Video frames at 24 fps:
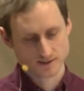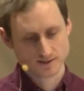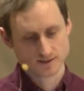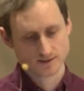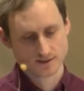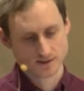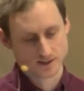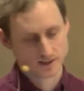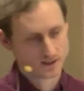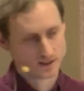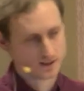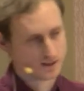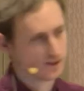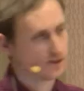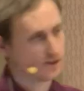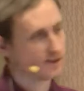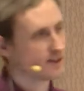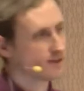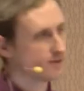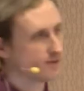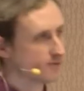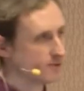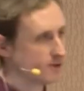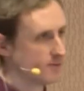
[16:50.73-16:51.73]
the
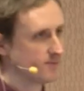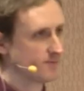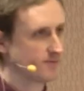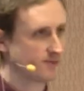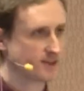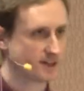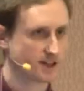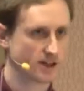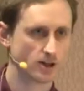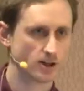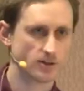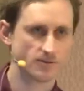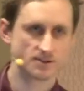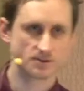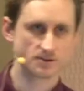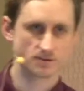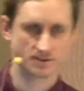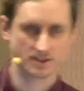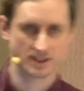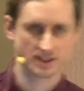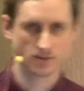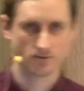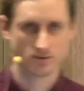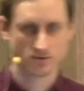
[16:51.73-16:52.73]
learning from Flickr Commons was
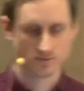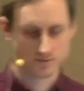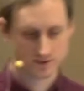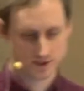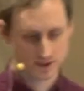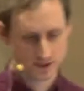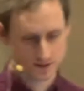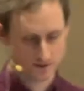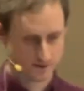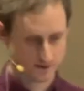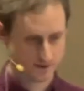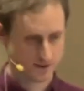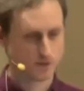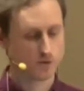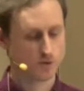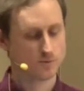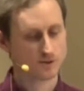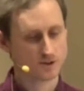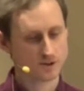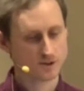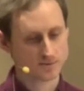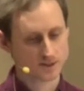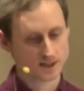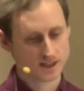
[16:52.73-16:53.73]
that when we
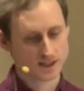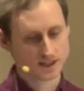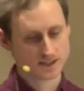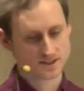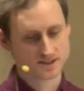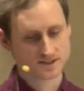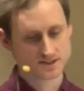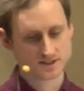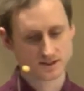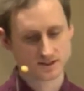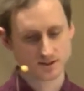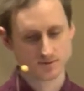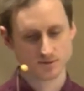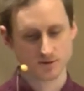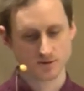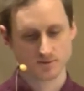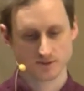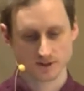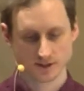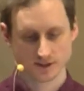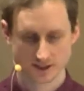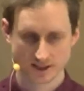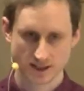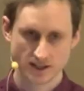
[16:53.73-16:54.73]
open up collections to the
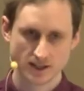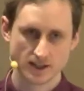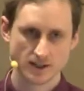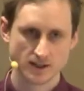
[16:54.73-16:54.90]
public,